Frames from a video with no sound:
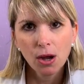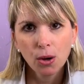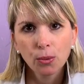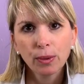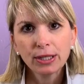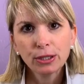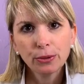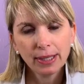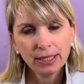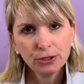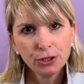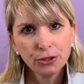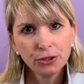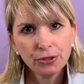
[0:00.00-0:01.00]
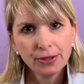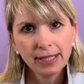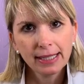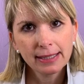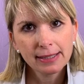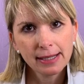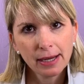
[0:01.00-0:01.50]
When you enter the
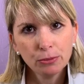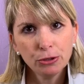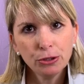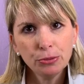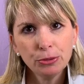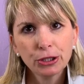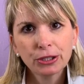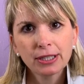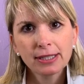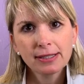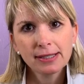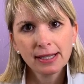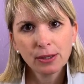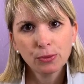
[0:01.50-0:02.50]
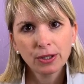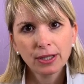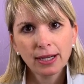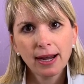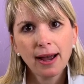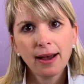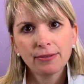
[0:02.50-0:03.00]
exam room, you're going to see we're going
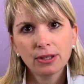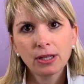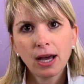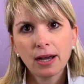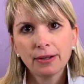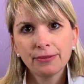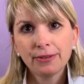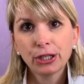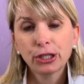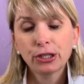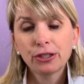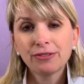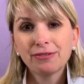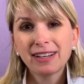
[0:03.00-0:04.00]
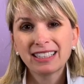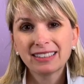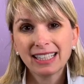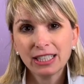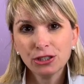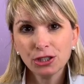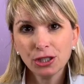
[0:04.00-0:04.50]
to have a lot of very good
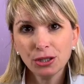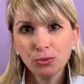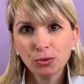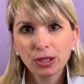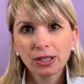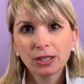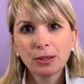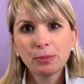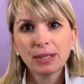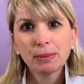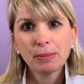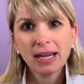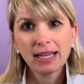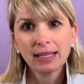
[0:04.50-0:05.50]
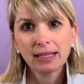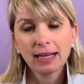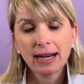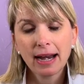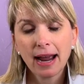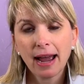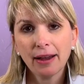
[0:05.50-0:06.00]
ventilation. We're going to be making
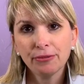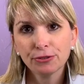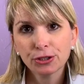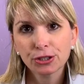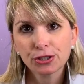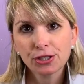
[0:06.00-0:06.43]
an effort